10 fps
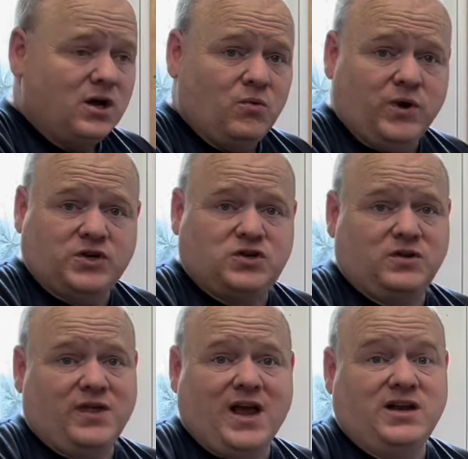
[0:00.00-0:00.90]
which
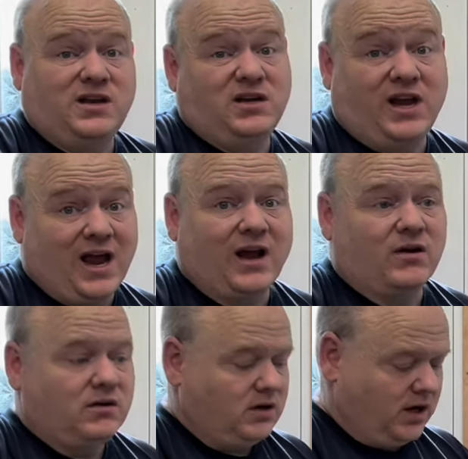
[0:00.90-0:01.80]
then you
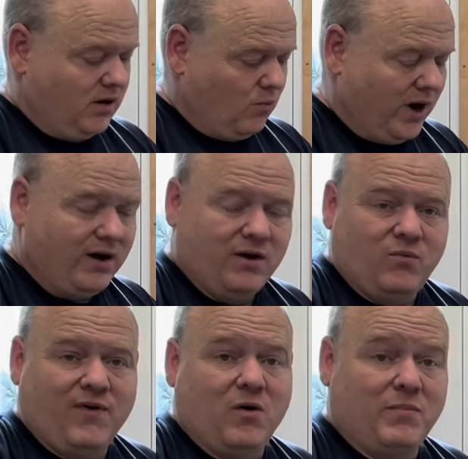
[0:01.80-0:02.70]
can wire it
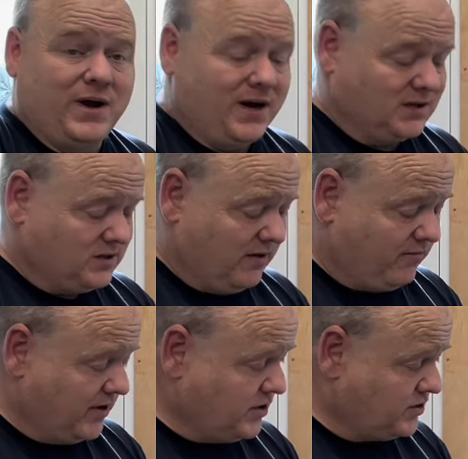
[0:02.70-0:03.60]
without being gas safe
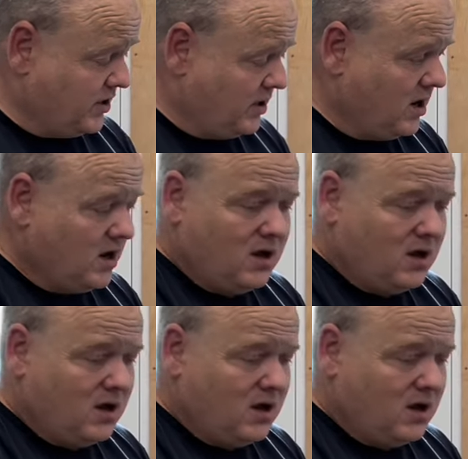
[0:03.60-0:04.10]
registered.